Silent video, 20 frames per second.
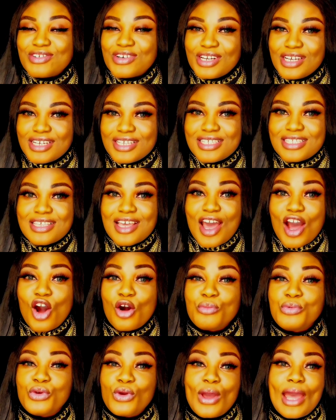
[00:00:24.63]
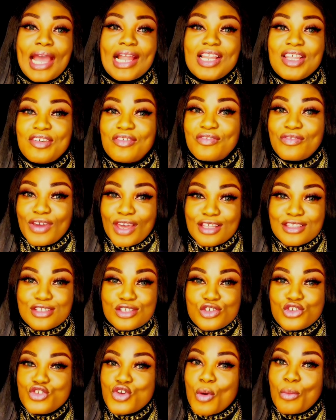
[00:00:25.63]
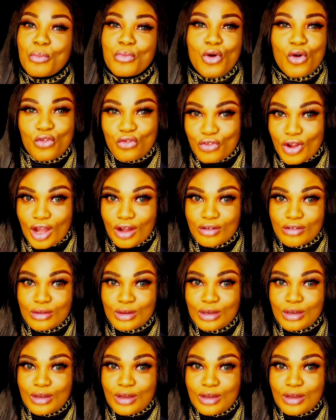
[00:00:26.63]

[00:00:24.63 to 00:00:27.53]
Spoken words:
tricks to help you elevate your profile.